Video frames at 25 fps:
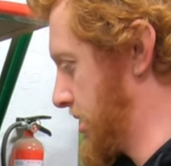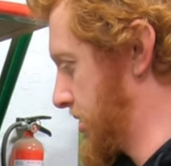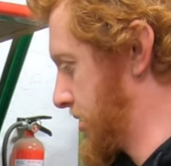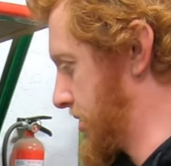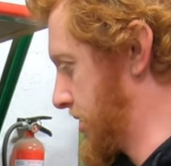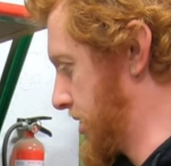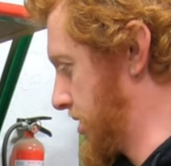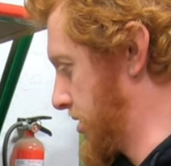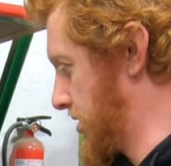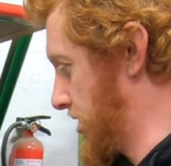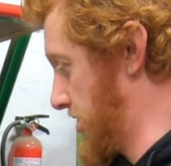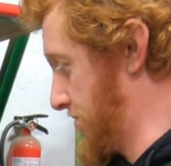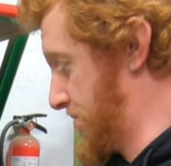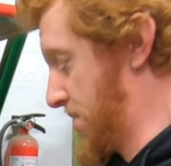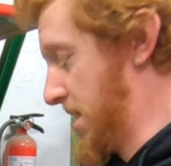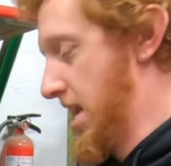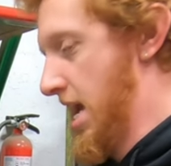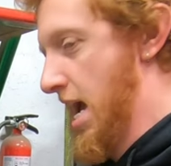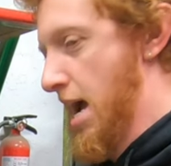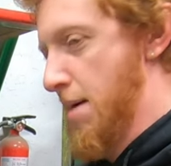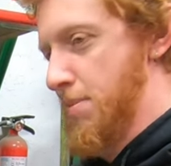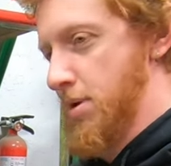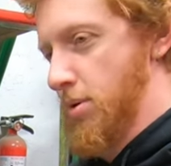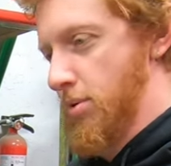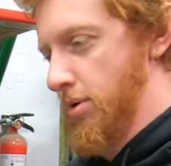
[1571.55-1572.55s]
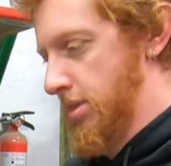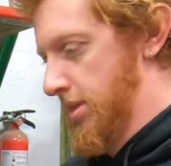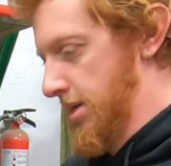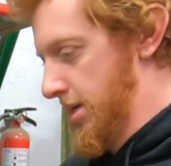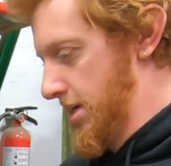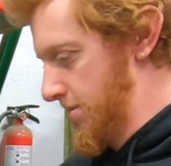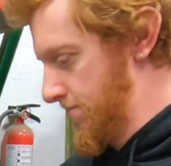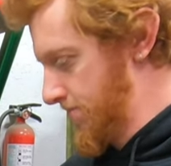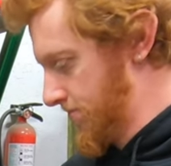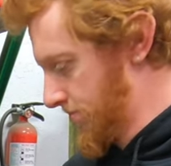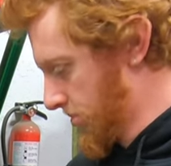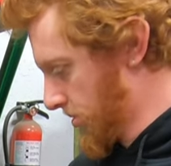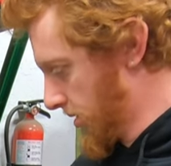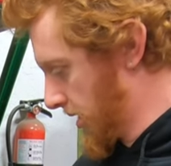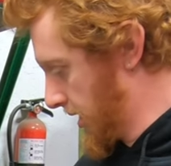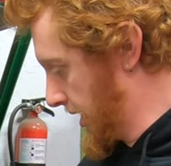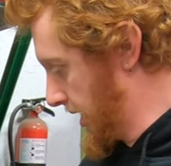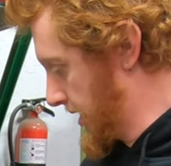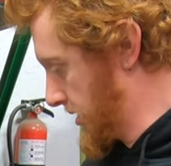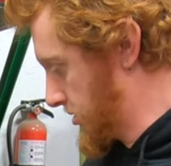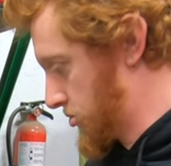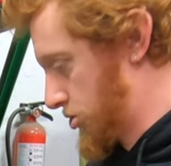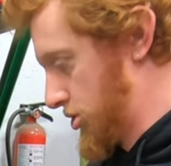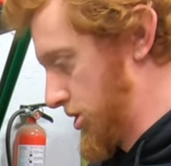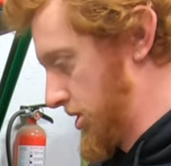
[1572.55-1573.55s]
So I've been happy with it.
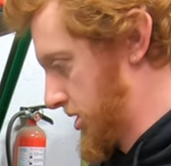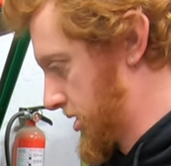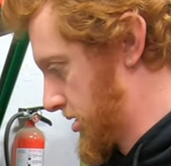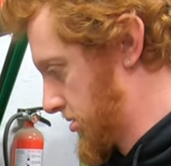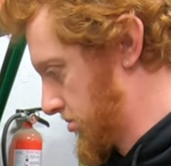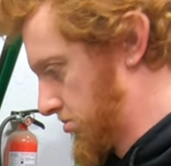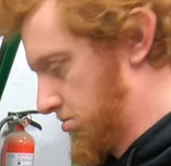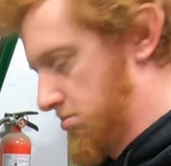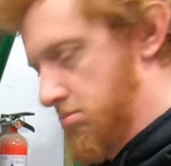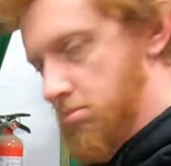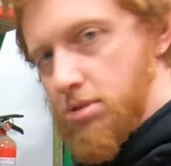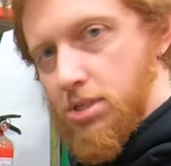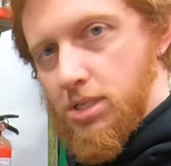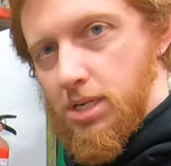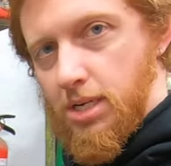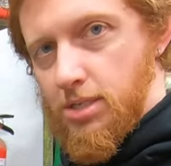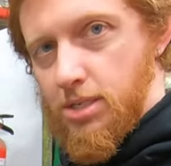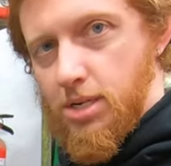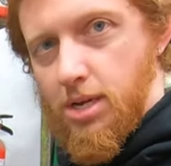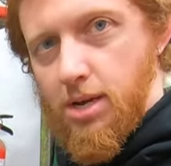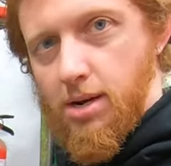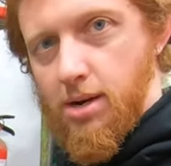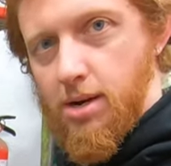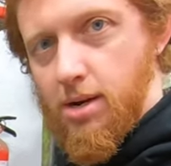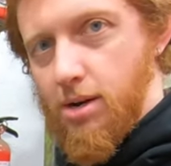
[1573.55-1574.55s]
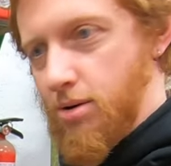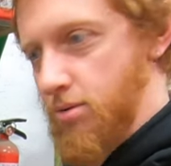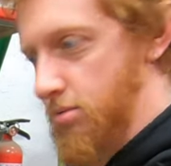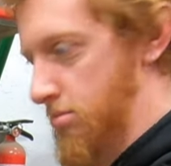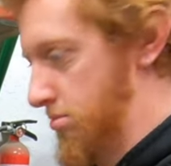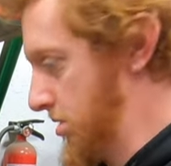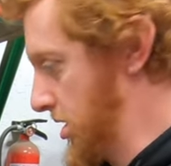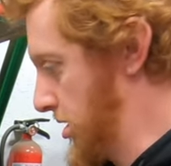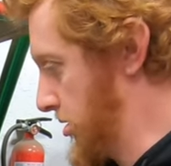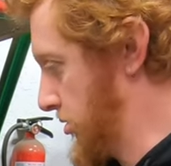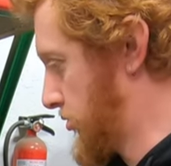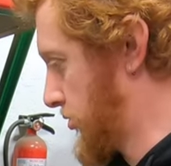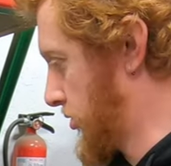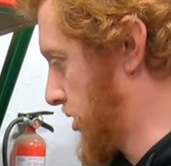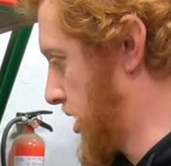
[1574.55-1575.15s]
It just sits here, no